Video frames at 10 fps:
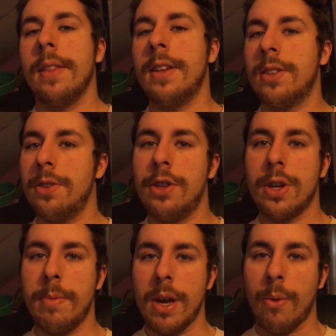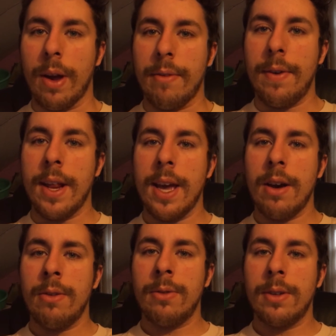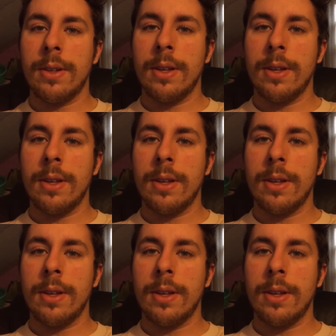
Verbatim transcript: This is just going to be a quick video,